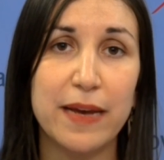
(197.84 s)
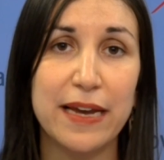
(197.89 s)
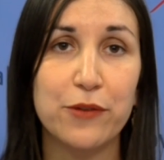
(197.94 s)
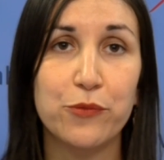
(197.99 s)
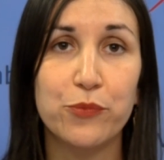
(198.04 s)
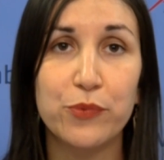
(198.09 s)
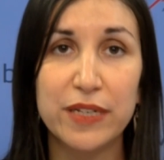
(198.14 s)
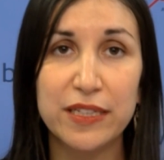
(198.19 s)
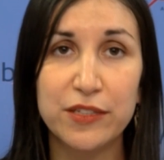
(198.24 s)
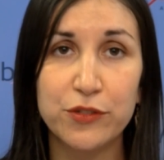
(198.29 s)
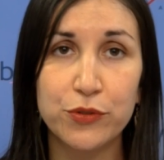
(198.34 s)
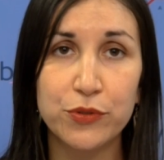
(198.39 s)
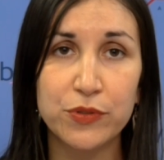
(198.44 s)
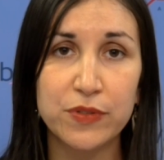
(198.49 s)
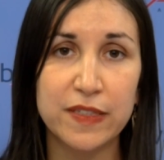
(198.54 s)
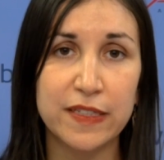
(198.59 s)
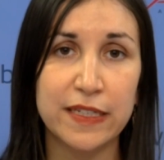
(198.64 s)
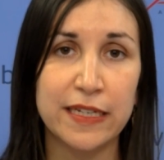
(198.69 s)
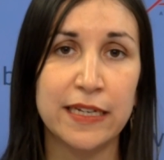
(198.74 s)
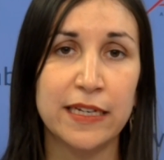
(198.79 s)
by
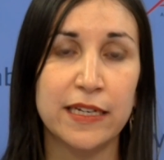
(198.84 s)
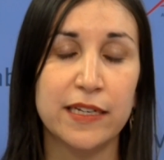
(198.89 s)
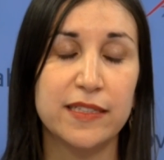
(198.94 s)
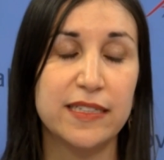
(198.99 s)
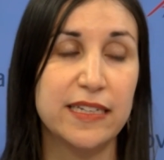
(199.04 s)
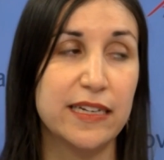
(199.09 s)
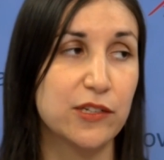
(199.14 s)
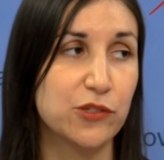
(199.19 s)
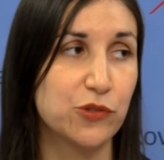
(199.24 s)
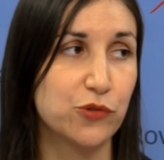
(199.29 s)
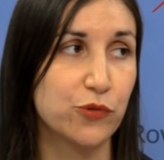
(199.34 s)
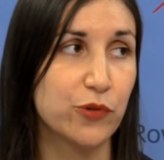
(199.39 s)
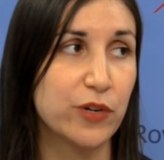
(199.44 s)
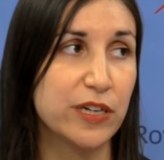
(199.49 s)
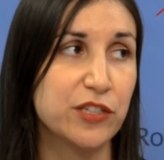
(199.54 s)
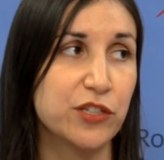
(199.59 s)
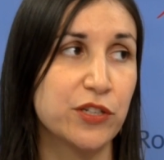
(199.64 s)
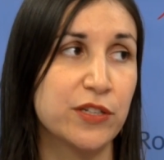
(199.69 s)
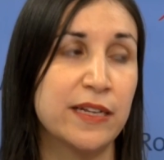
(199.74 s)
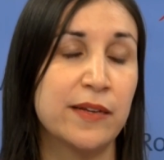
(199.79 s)
reducing the
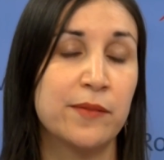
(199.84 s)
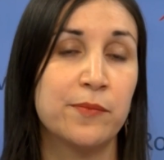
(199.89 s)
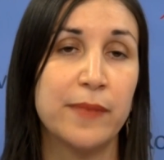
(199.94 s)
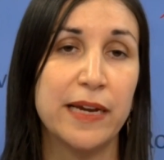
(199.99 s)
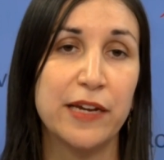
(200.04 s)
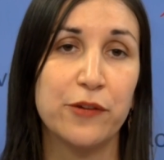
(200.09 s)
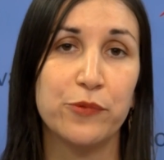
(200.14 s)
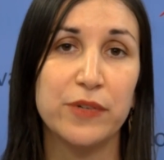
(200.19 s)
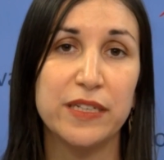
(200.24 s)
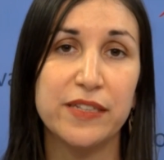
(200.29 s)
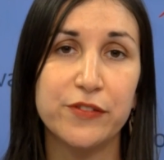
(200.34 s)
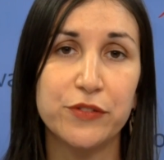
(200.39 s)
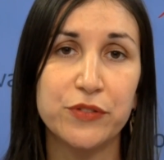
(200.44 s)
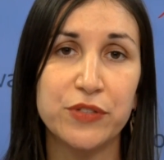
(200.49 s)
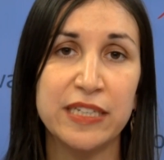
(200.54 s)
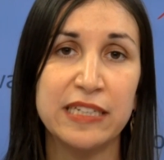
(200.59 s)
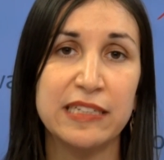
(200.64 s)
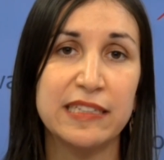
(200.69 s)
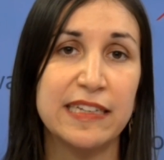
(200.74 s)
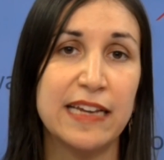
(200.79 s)
excretion and by
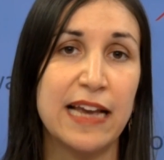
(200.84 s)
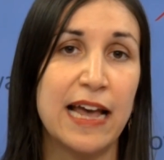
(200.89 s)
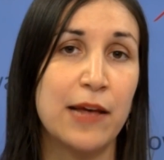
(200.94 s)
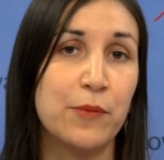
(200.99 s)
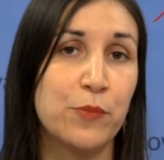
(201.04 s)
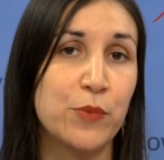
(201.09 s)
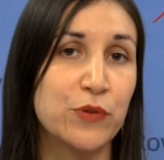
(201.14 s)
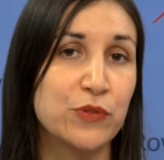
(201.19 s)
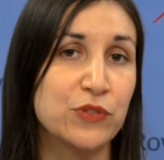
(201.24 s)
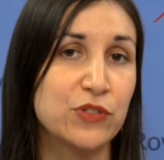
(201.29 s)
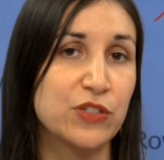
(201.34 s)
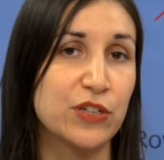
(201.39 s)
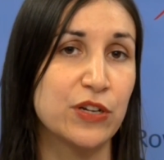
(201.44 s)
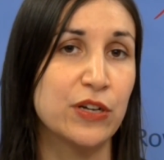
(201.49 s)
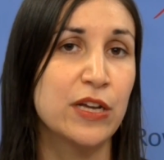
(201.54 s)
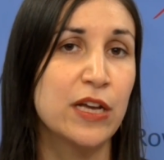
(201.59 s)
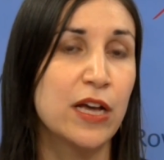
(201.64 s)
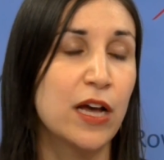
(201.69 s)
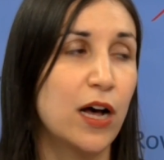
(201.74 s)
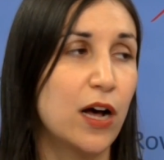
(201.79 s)
reducing the amount
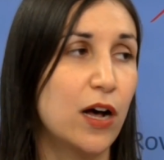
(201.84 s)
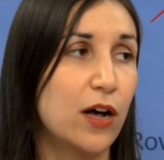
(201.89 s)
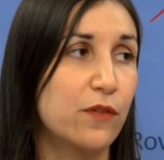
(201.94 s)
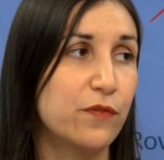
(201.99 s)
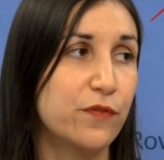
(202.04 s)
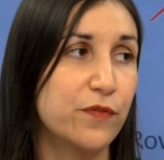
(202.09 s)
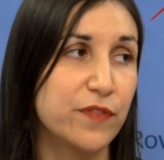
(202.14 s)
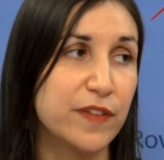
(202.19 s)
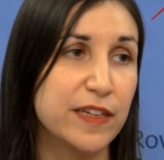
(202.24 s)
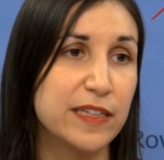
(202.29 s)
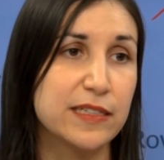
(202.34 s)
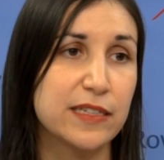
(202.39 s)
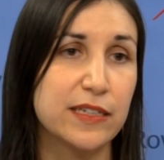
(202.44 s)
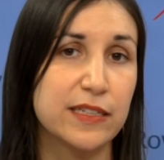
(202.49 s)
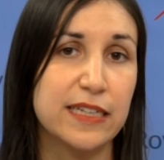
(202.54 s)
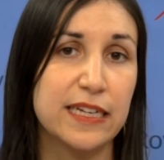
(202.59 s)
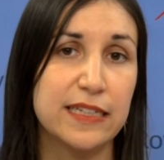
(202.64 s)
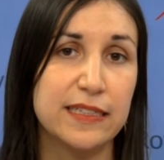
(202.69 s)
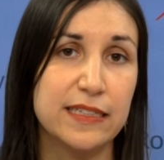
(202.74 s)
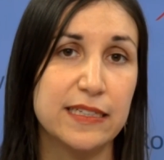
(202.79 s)
of feed
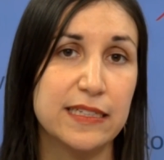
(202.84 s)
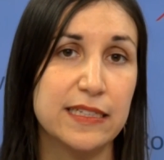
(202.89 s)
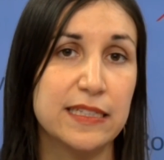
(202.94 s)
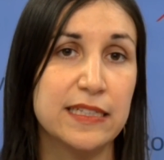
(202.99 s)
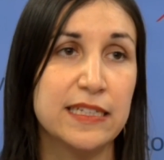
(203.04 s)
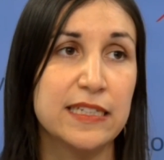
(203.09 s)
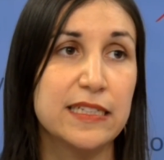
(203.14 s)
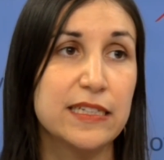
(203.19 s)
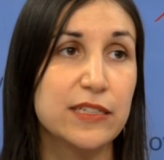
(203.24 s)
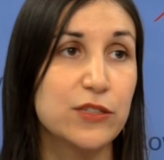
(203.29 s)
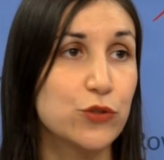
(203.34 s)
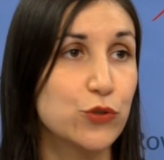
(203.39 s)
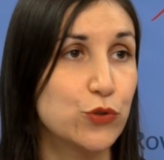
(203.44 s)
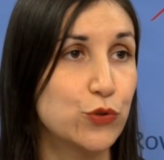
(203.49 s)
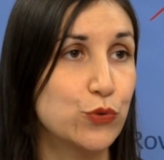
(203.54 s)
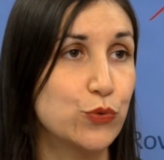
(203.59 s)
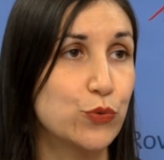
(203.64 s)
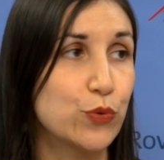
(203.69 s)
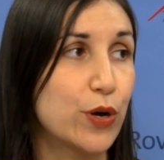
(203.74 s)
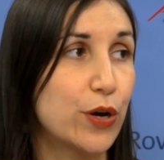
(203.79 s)
that is needed
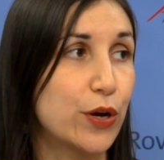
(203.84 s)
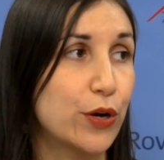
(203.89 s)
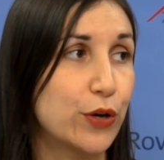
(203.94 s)
to